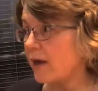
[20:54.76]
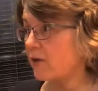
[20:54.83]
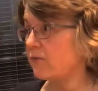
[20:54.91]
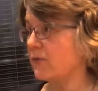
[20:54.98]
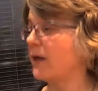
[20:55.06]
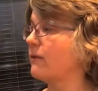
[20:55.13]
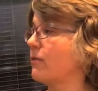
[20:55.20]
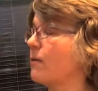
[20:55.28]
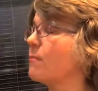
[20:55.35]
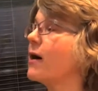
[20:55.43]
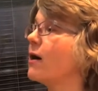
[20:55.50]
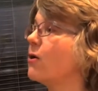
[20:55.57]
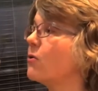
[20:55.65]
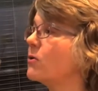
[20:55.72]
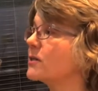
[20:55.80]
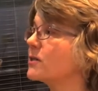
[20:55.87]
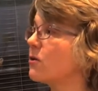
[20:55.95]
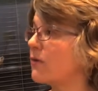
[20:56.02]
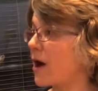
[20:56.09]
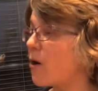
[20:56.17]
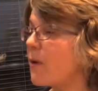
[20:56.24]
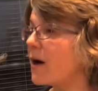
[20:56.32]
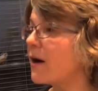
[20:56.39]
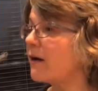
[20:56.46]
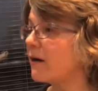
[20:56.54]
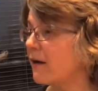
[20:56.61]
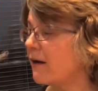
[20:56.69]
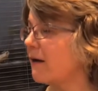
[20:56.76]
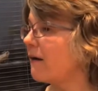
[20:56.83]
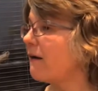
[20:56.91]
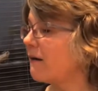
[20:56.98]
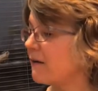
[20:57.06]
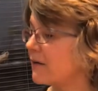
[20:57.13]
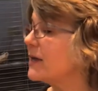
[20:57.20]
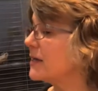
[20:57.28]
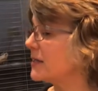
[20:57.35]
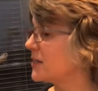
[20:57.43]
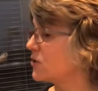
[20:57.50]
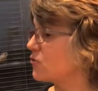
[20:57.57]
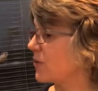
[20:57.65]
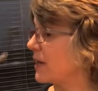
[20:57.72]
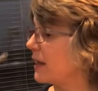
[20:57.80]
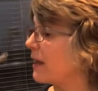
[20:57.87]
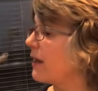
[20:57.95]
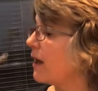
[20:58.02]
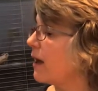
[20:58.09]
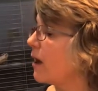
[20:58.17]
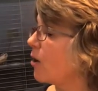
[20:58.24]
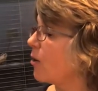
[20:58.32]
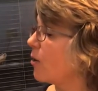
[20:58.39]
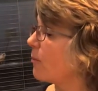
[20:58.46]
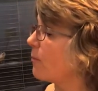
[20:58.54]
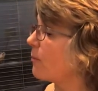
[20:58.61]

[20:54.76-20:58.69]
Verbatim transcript: have kicked them out of our uh, history, uh,